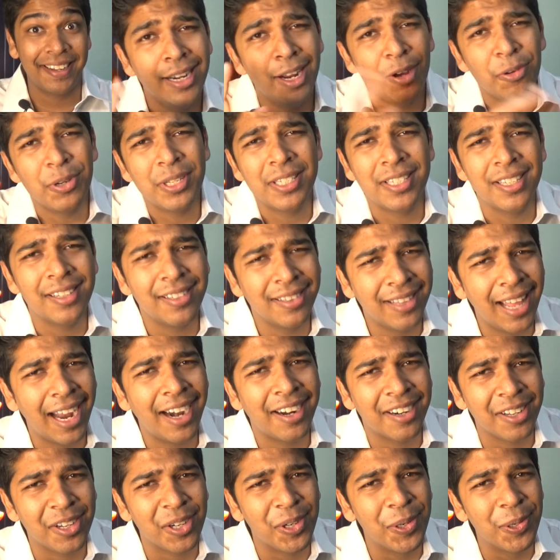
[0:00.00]
Now, isn't
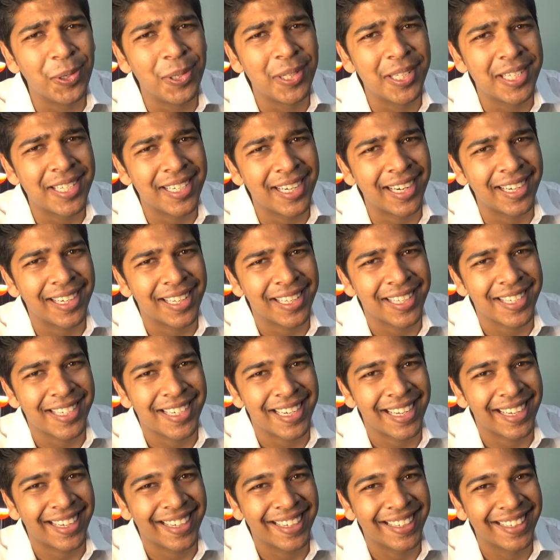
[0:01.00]
that a cool
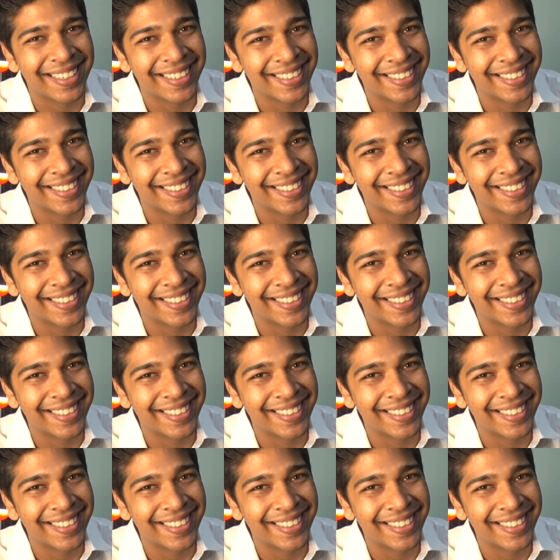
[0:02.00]
statistic?